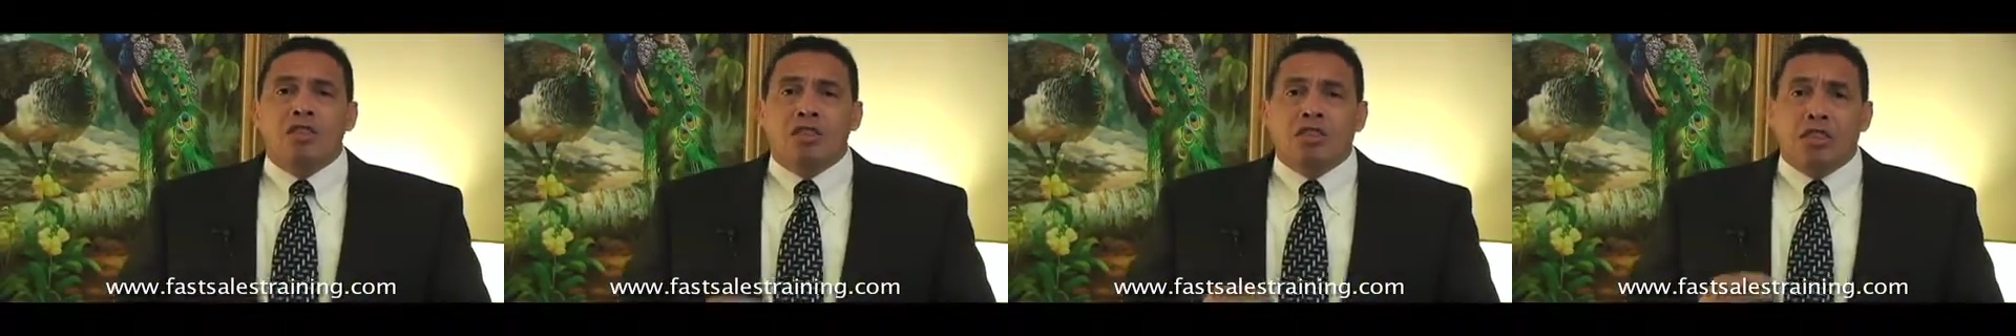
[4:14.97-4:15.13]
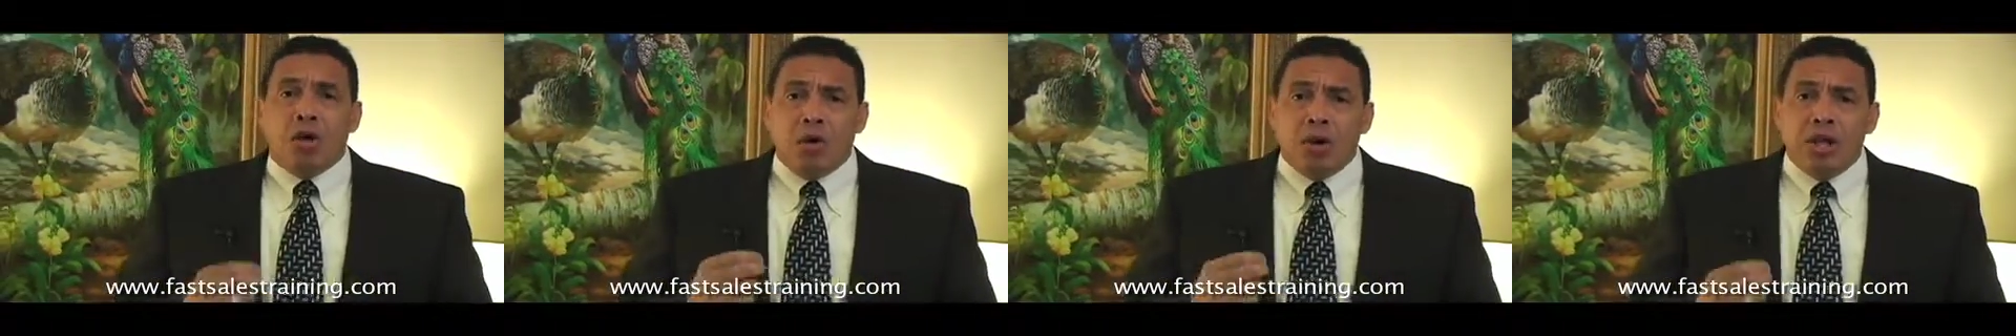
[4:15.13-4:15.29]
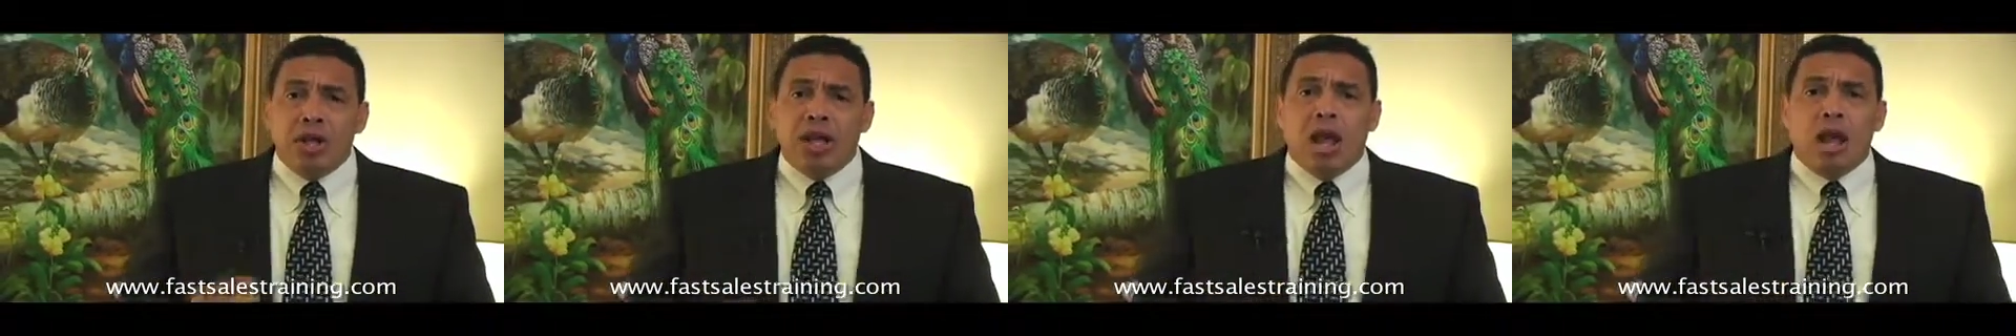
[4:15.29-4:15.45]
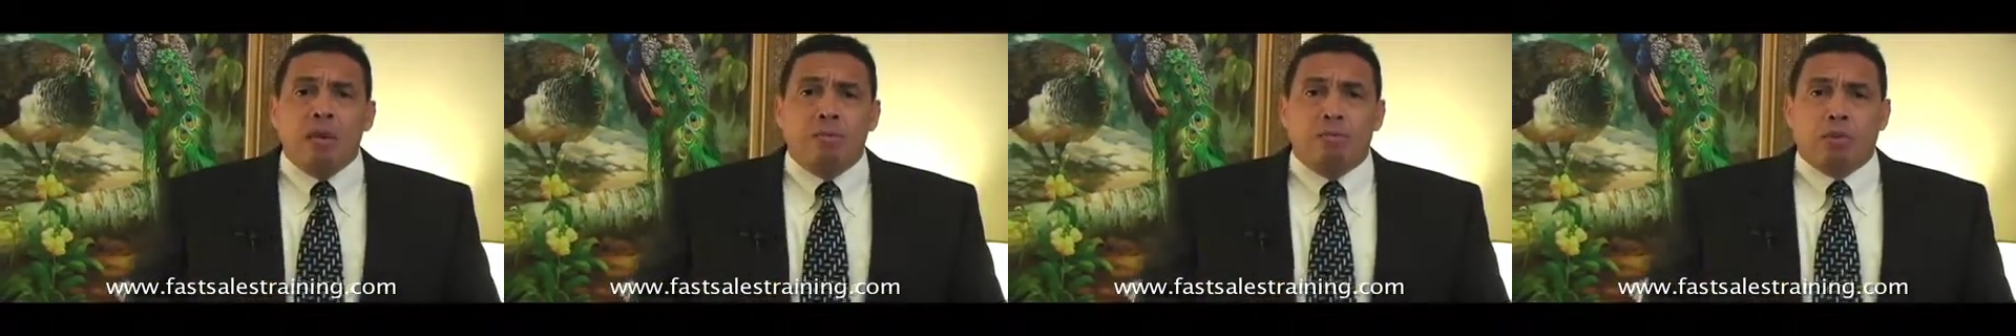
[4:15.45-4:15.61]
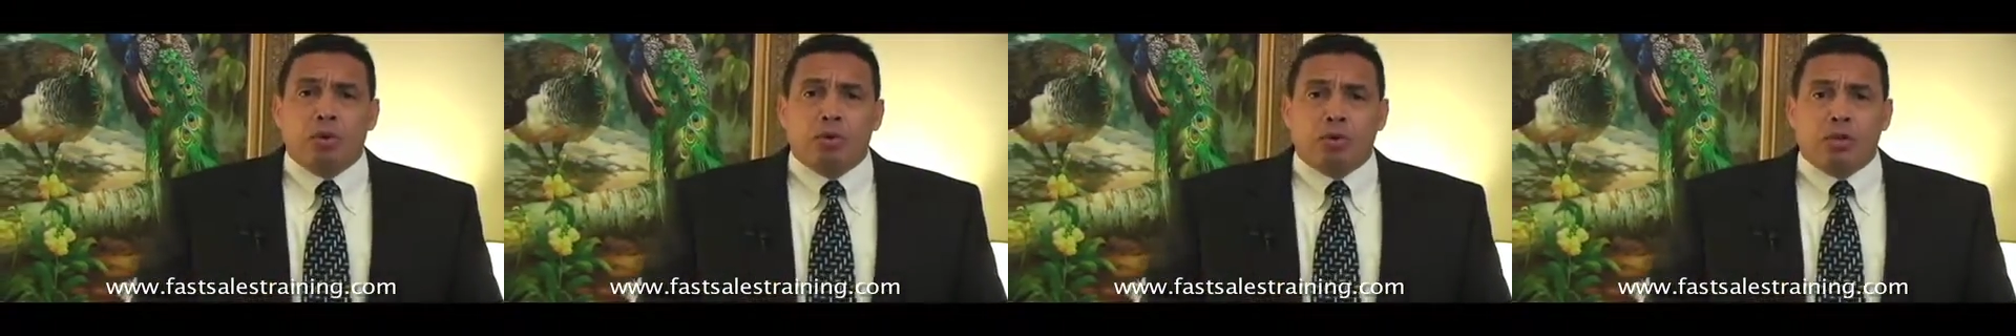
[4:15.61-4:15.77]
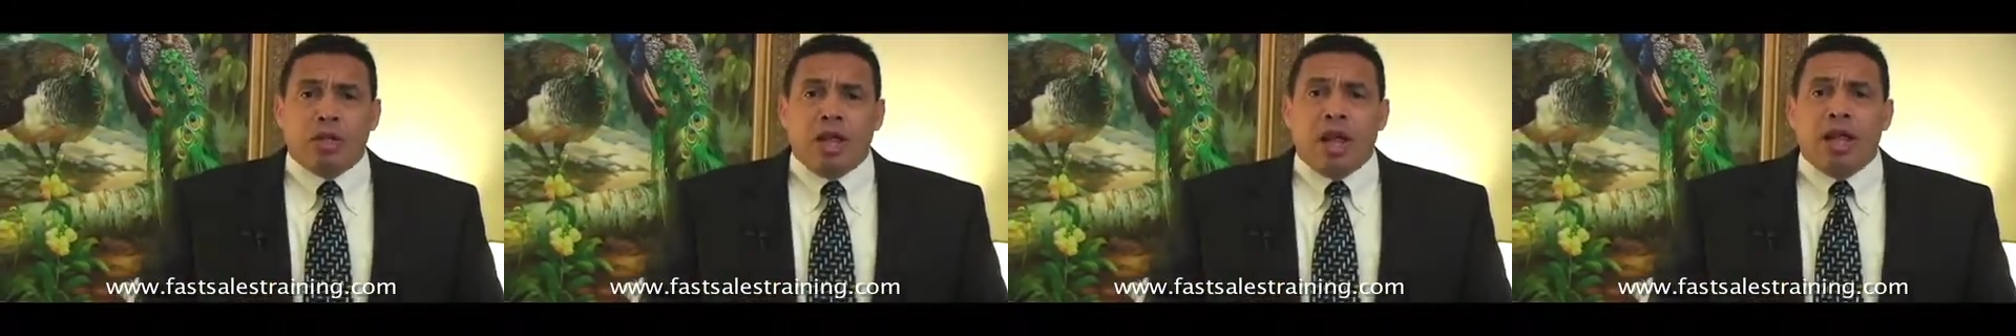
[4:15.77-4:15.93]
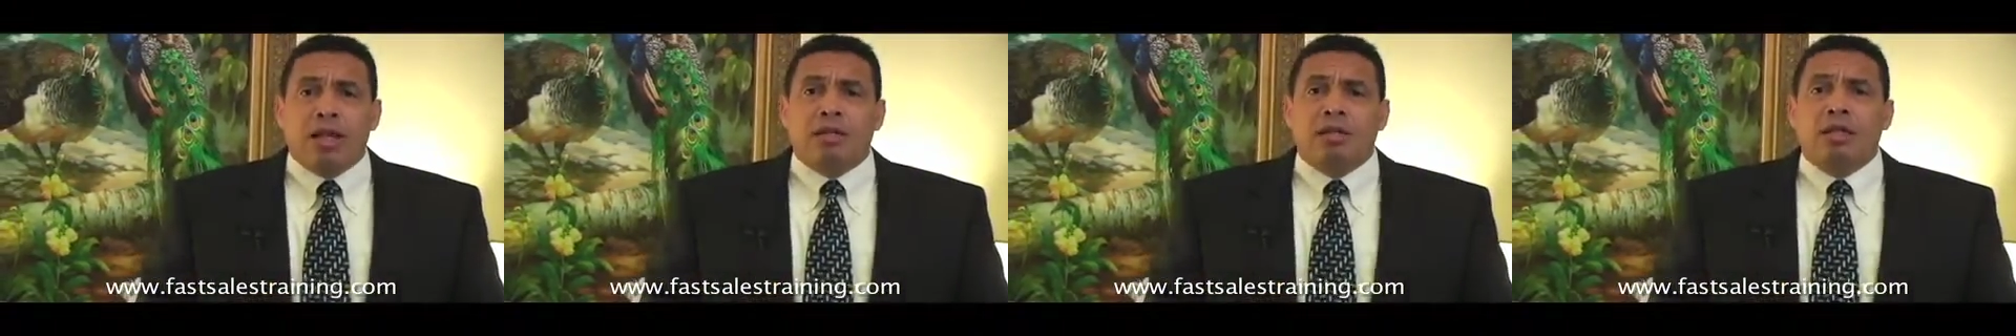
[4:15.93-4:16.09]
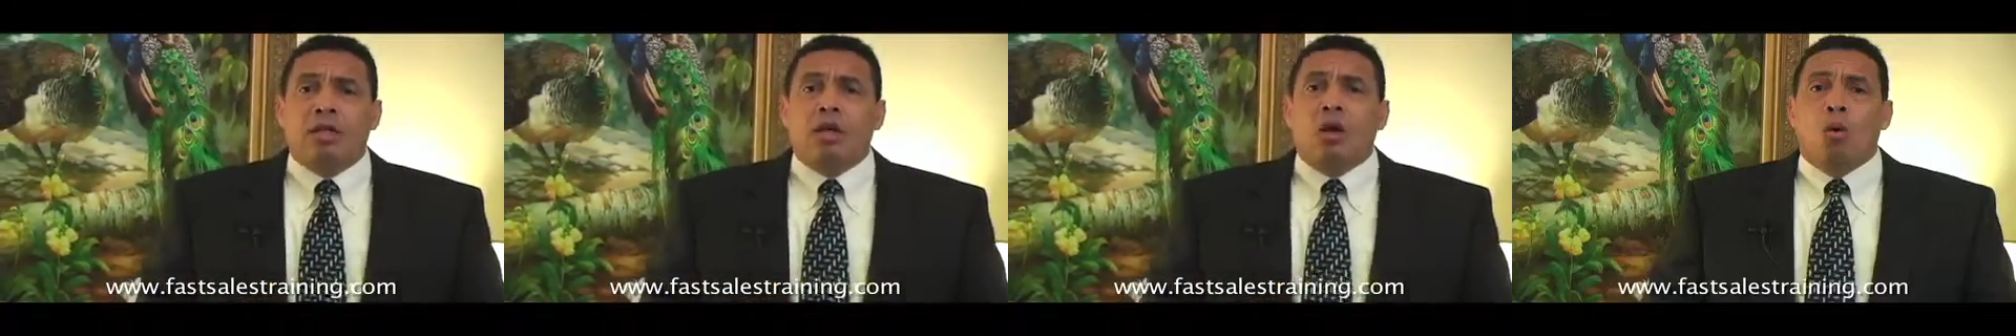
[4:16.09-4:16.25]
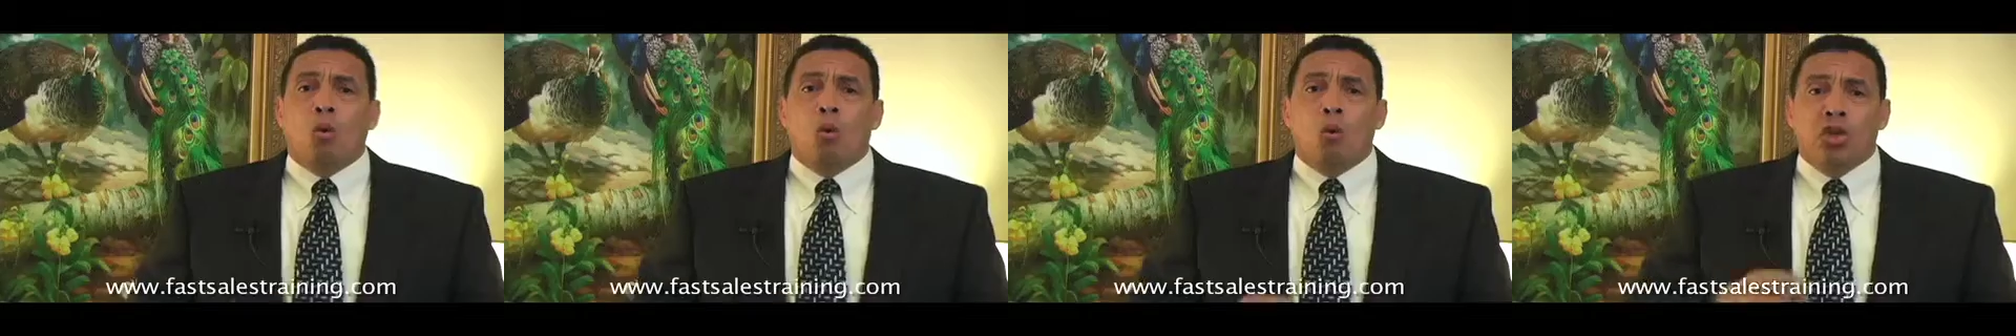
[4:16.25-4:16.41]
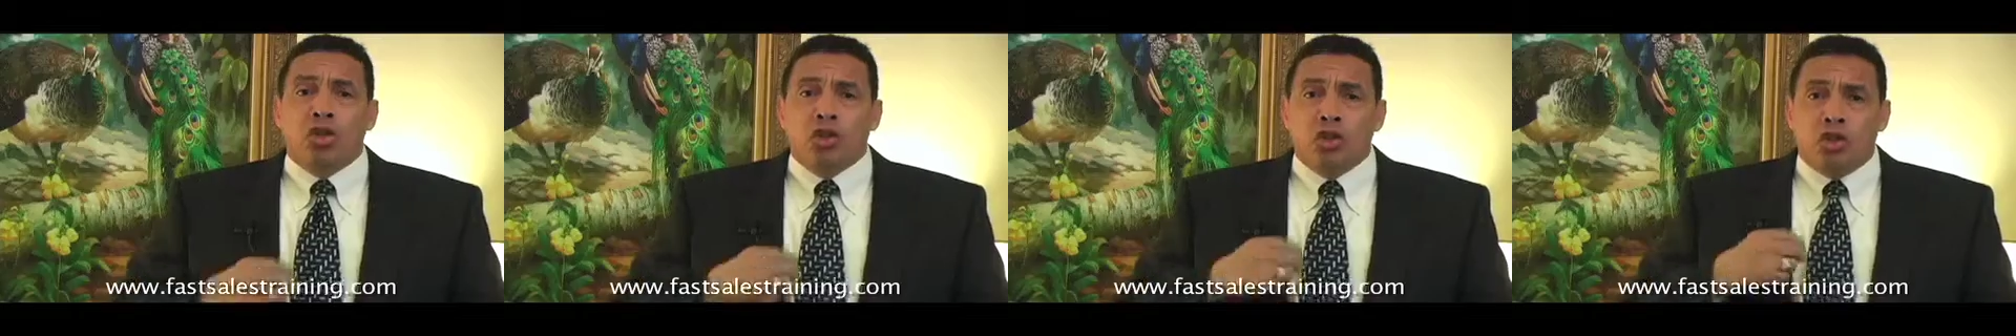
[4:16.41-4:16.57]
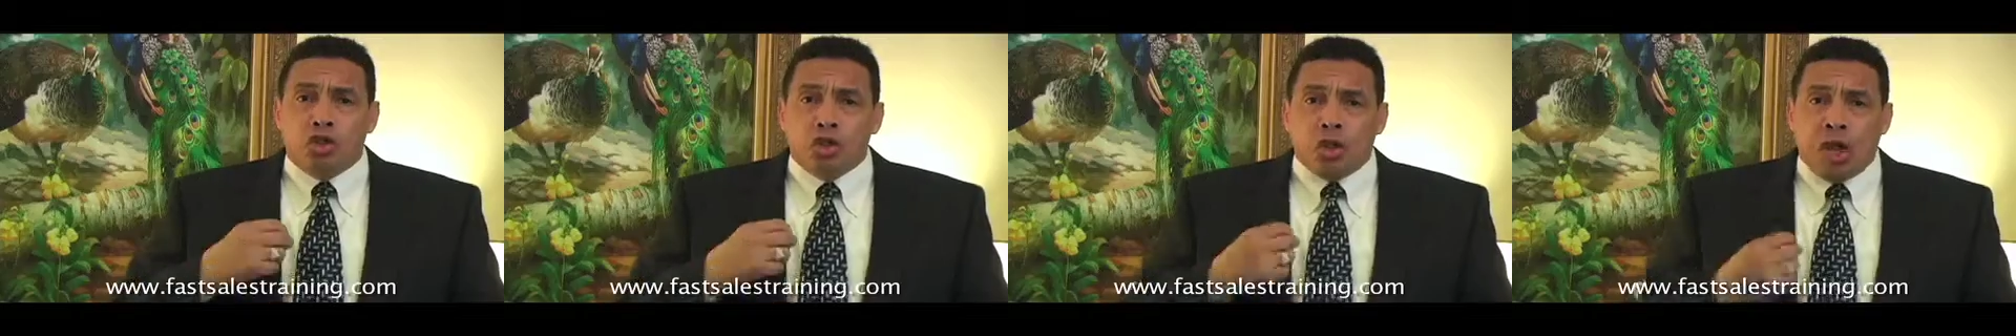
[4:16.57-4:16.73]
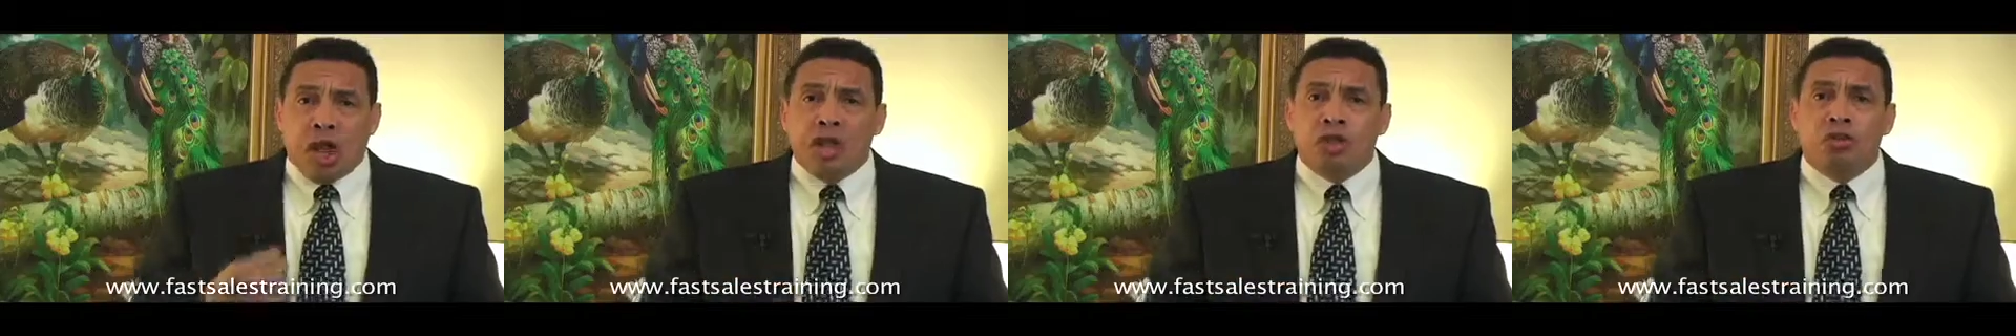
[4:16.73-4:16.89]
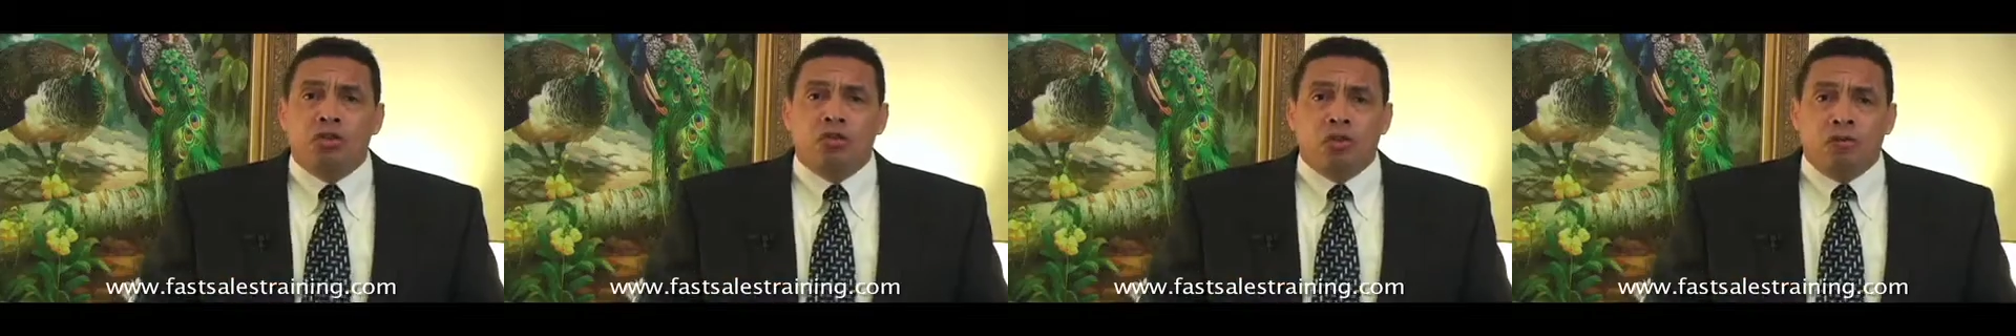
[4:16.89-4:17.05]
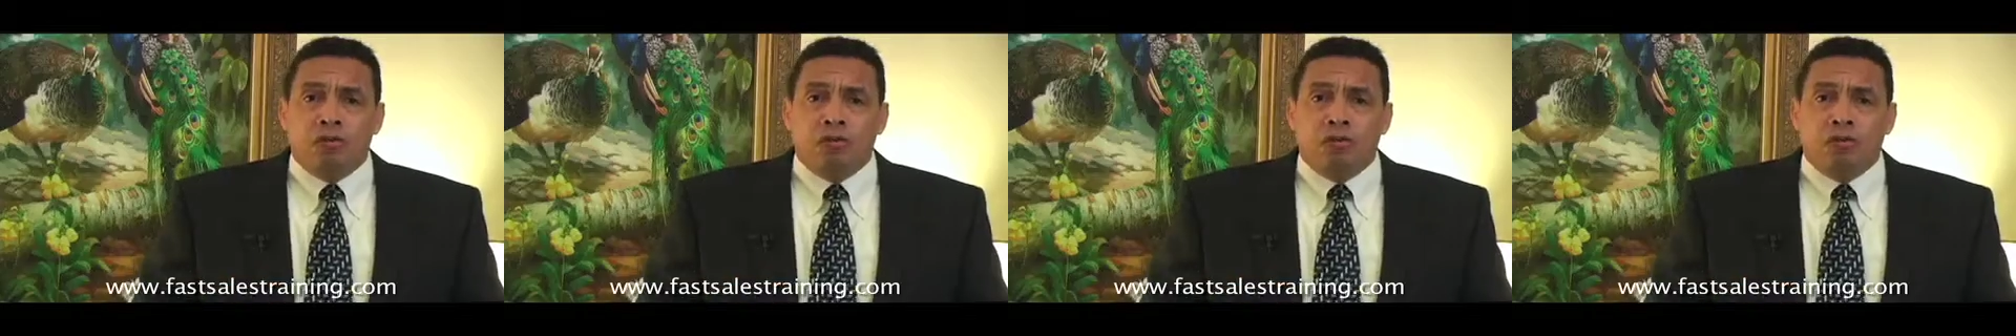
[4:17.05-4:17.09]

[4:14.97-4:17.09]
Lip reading: 38% when you change